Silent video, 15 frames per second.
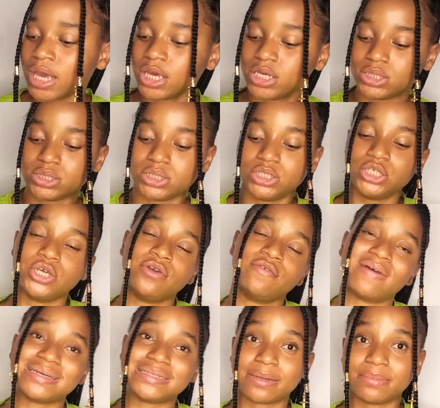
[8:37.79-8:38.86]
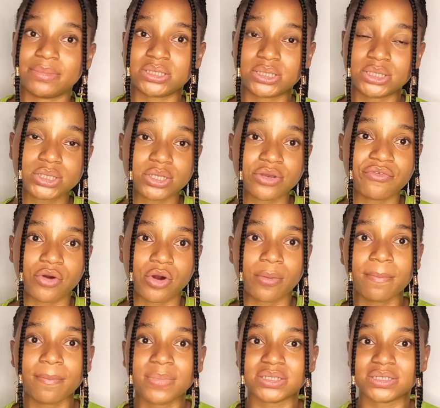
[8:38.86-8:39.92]
is the vitamin c
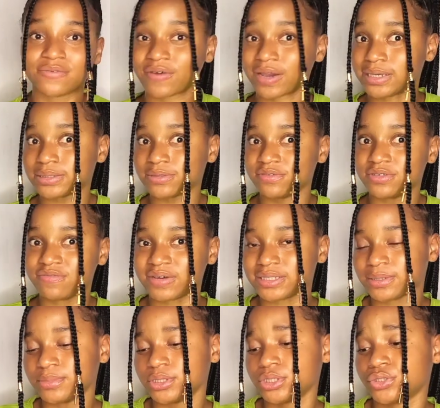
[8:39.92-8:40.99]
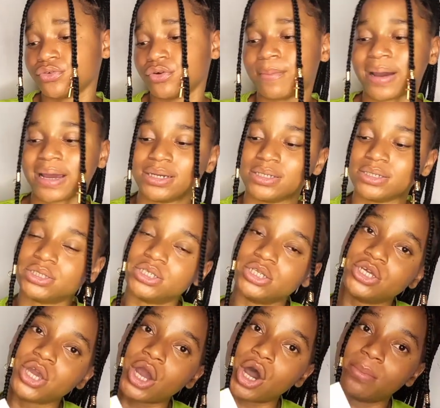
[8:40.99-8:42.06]
serum is a fight is vitamin c serum and is
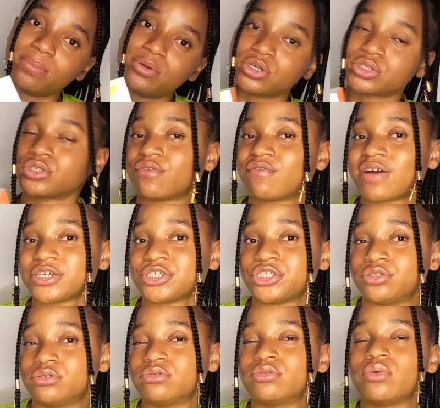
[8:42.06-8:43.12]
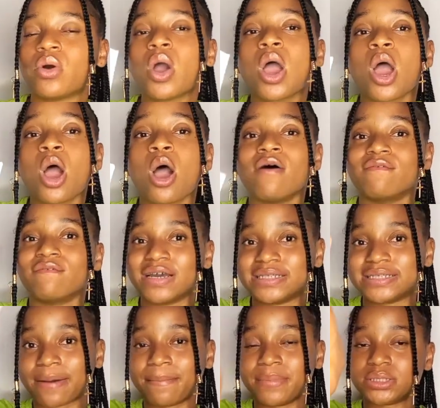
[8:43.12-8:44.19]
the um dr rashel
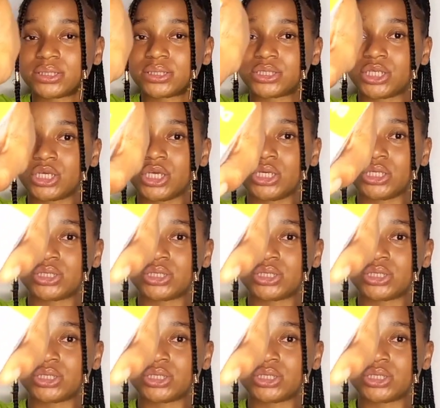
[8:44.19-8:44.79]
vitamin c